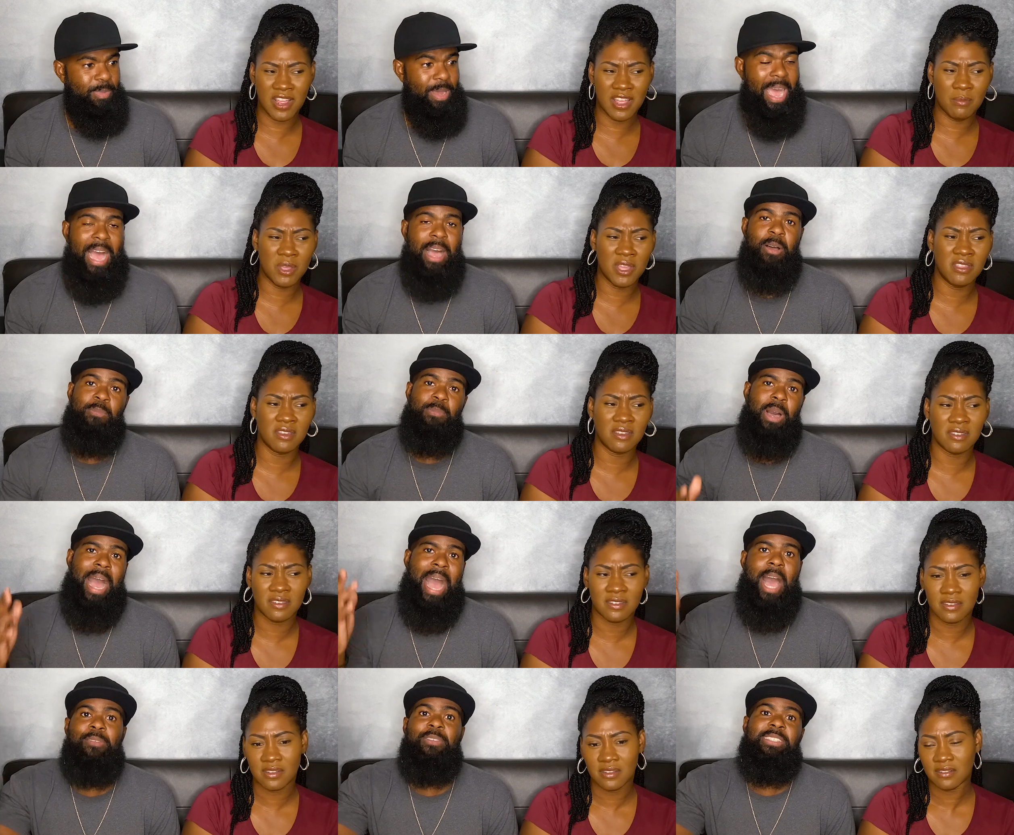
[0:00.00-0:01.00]
Speaker 1: name but, either. but
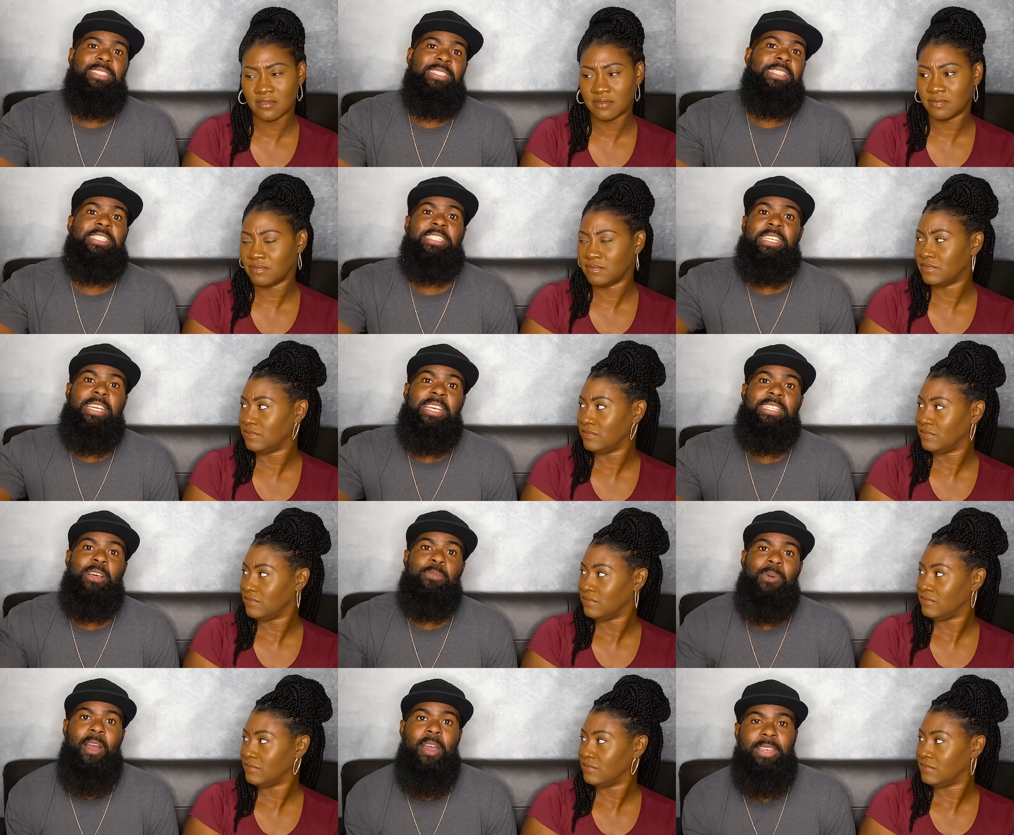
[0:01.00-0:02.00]
obviously she is a
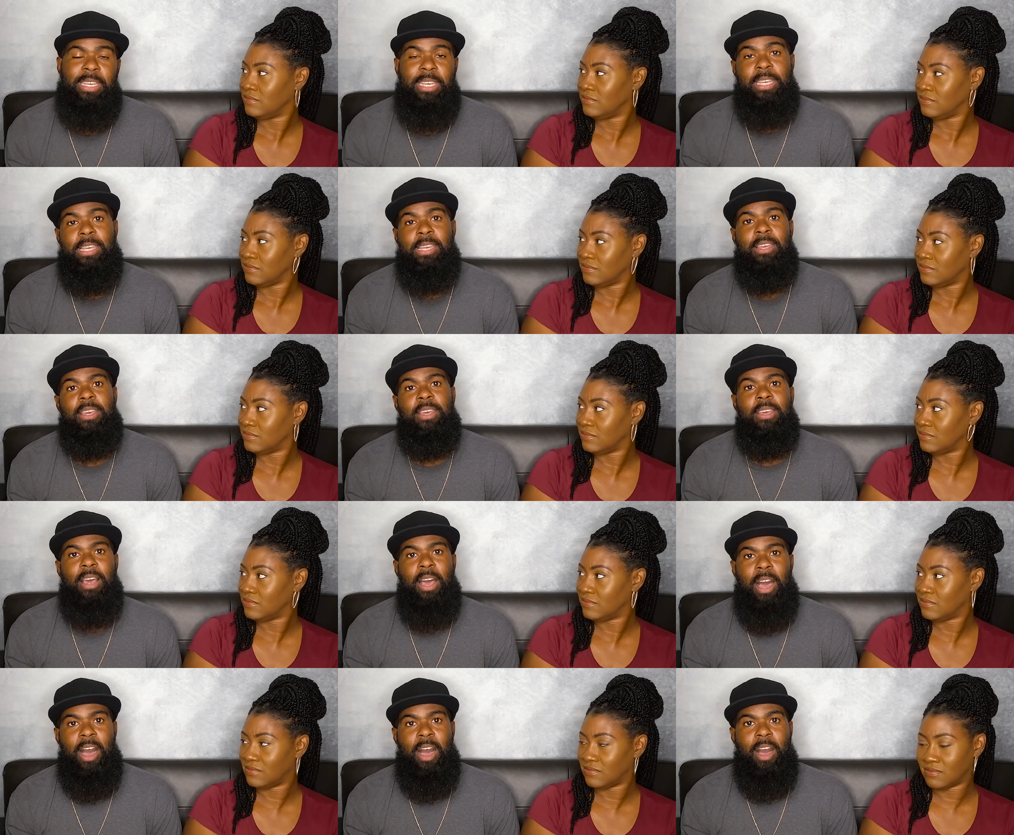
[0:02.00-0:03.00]
marquee uh,
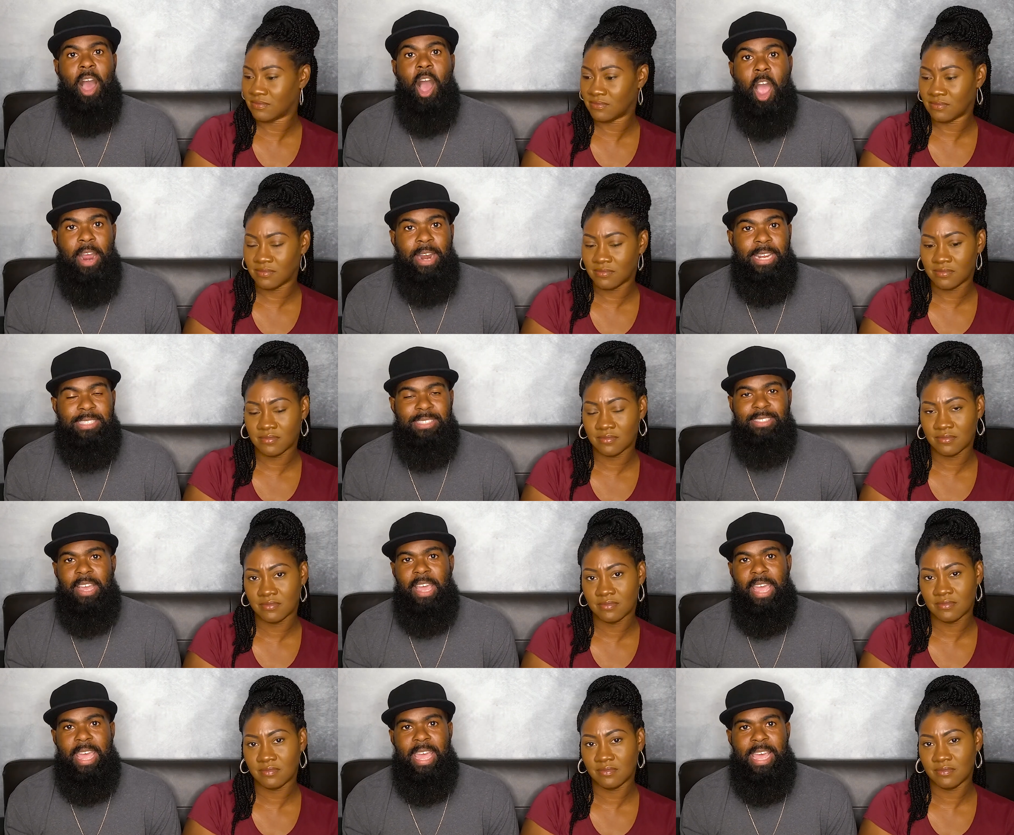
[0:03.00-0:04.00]
artist,
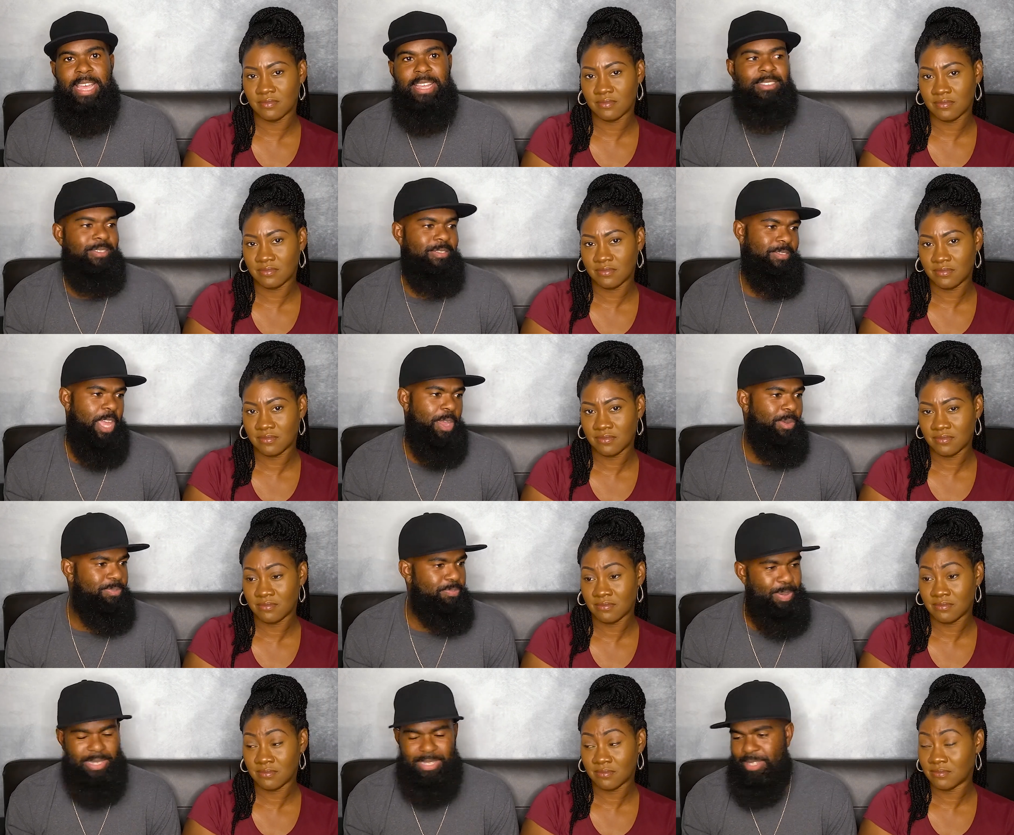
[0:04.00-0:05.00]
and they was
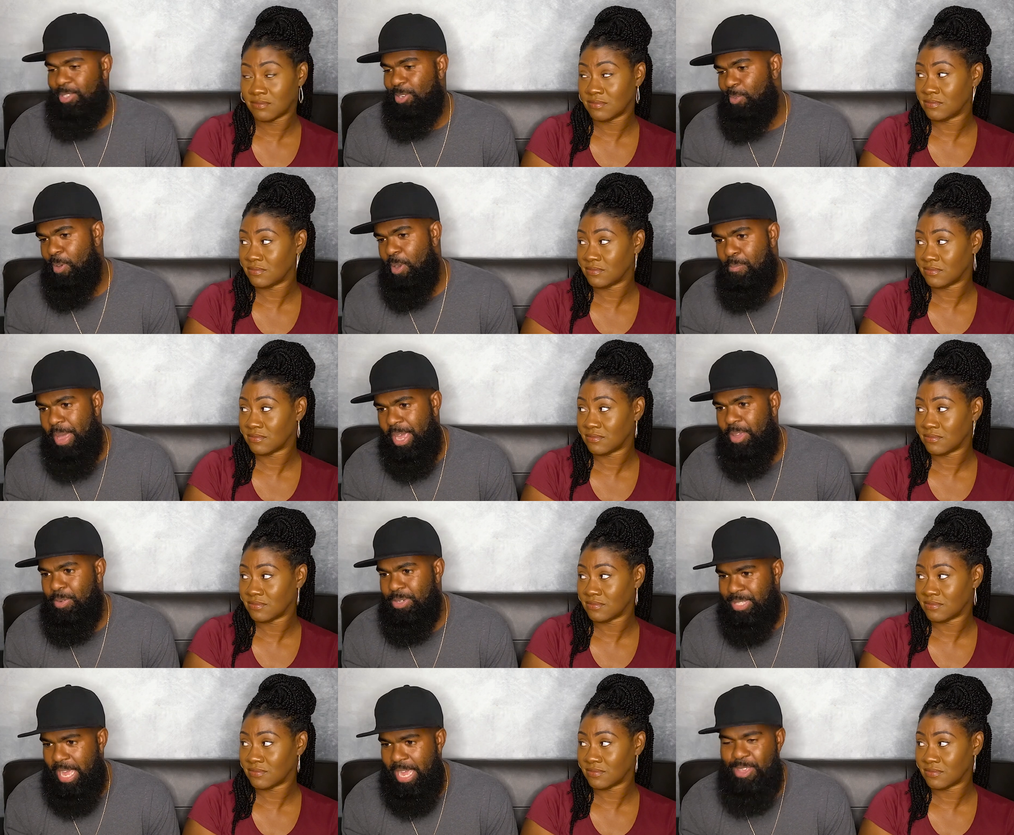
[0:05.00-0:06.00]
pitching to her. And Becca was
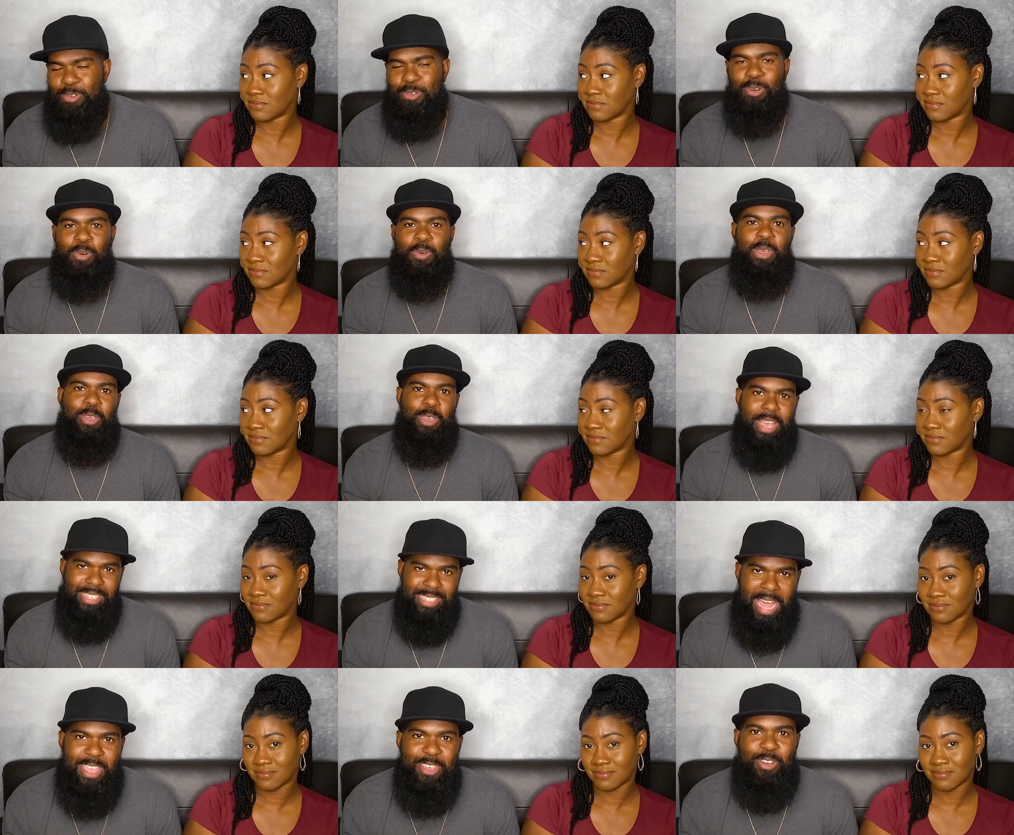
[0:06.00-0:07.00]
like, "You gonna? It's
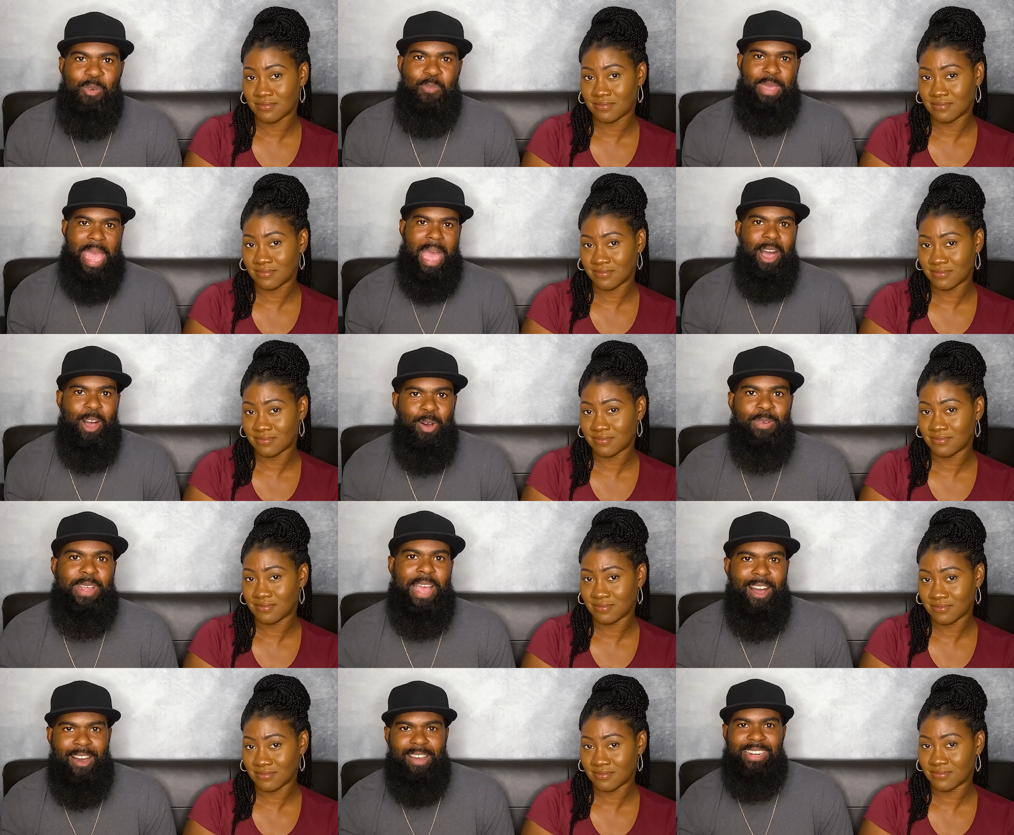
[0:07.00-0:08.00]
like you gonna be our only
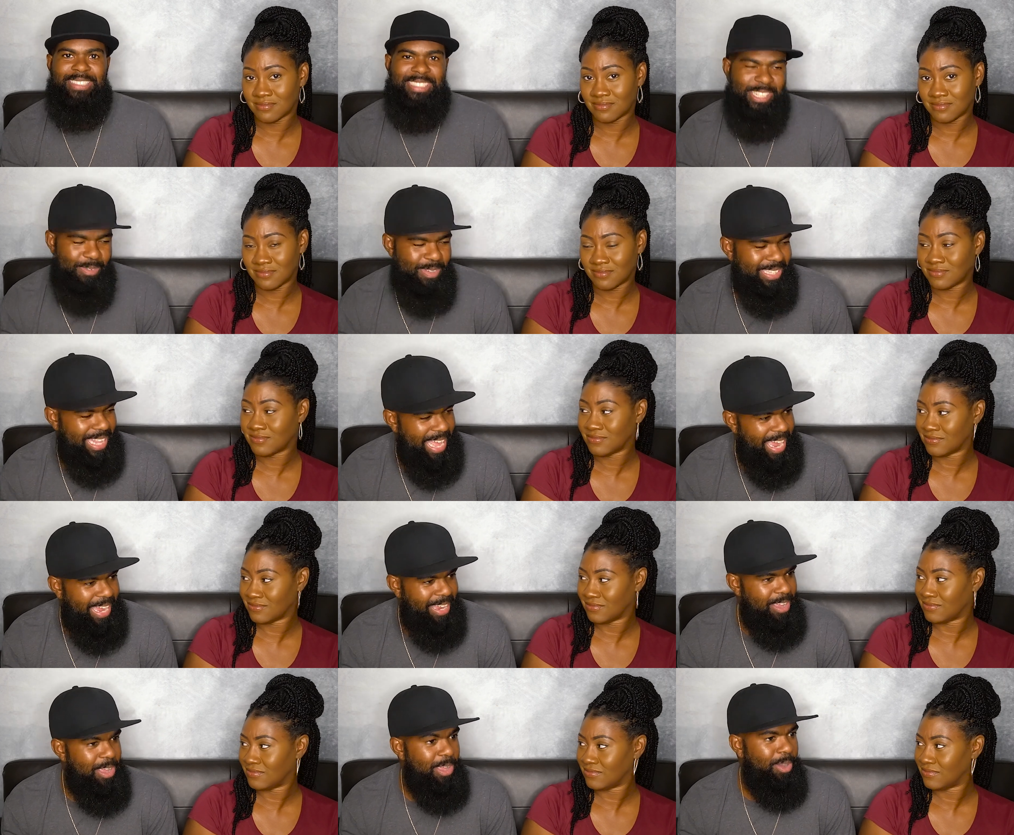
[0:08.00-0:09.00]
artist." She was like,